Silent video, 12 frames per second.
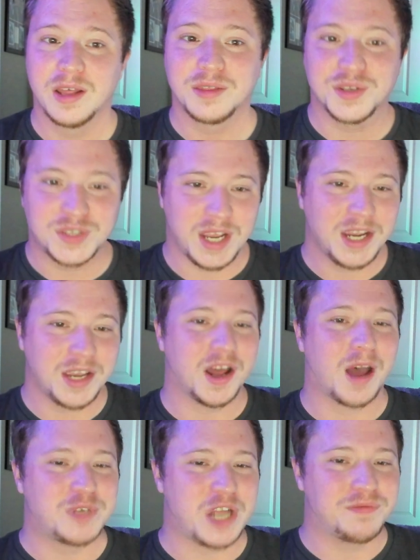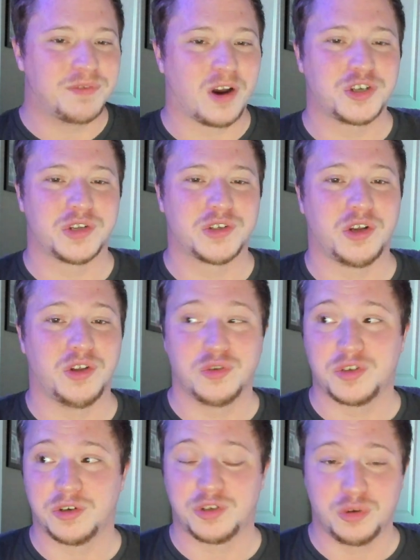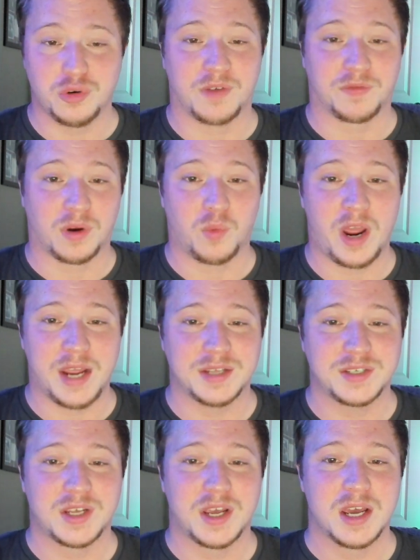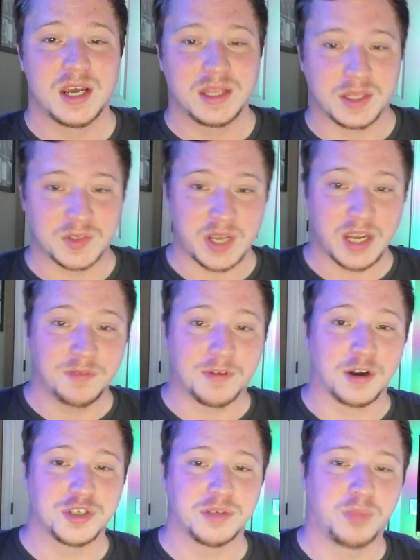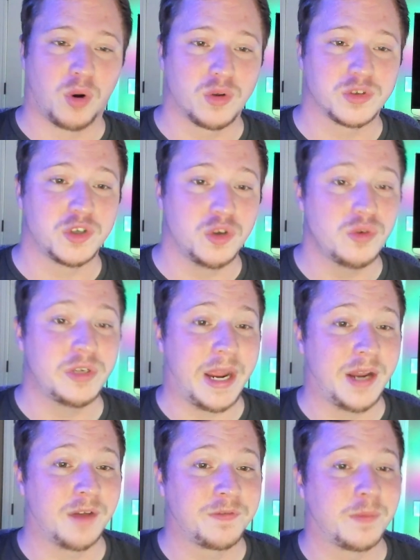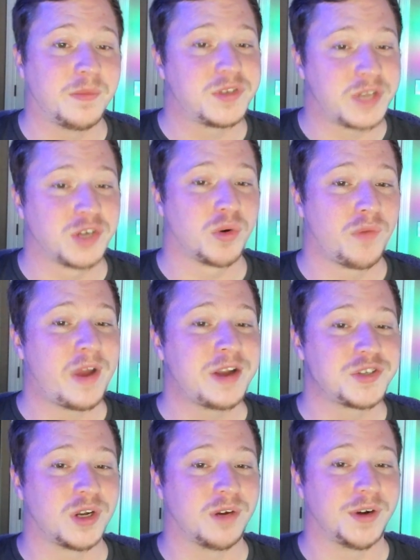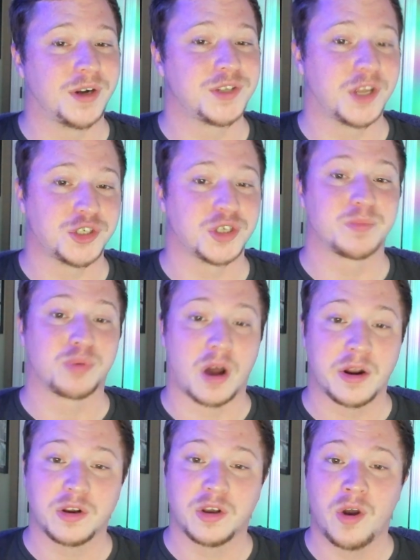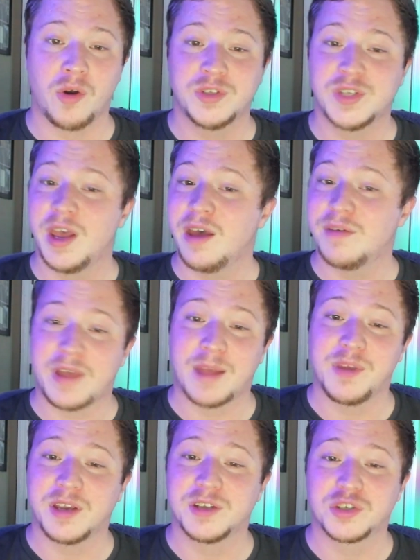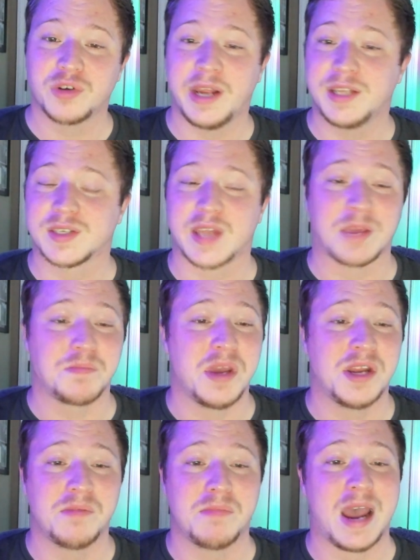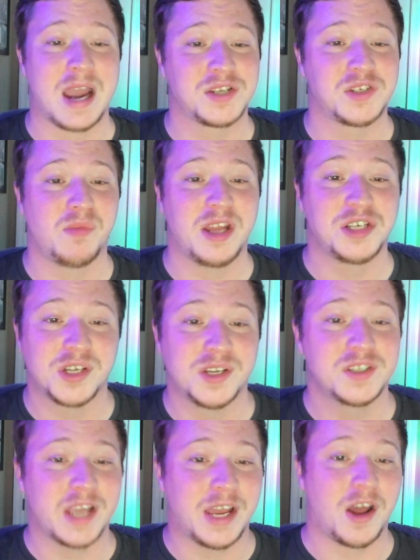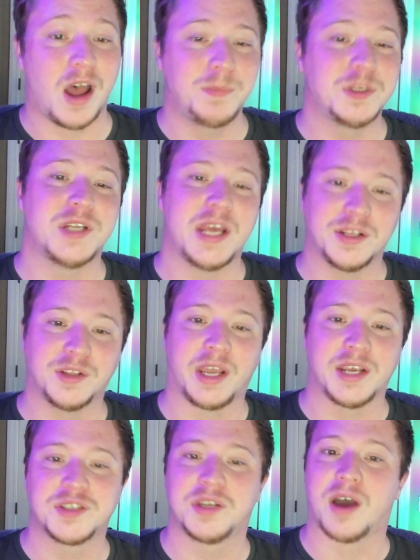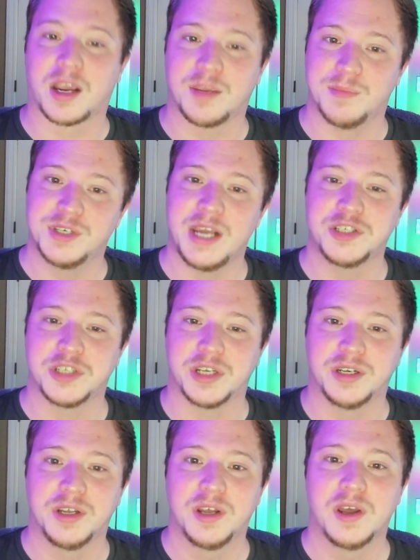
The sync and update functions are used in two different ways. The sync function pulls new data from the central Fetch server, such as product codes, family constraints like min and max dimensions, and up-to-date links to documentation.